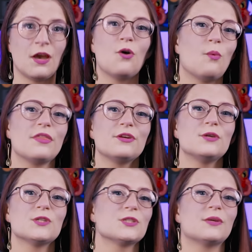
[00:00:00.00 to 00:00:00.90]
Whether
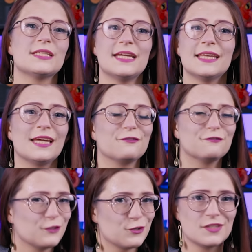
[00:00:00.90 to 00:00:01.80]
you just want to take that
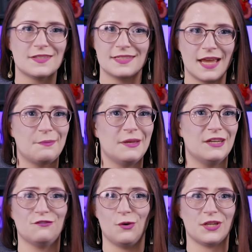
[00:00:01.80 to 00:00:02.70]
first step
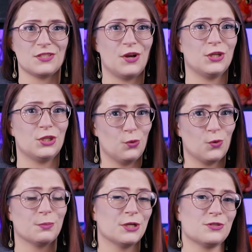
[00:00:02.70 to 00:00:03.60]
and focus on
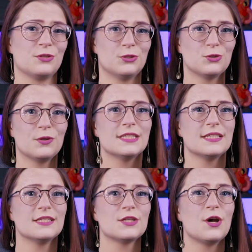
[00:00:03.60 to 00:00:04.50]
your personal
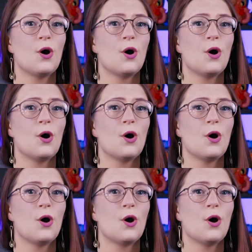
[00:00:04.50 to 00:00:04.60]
choices,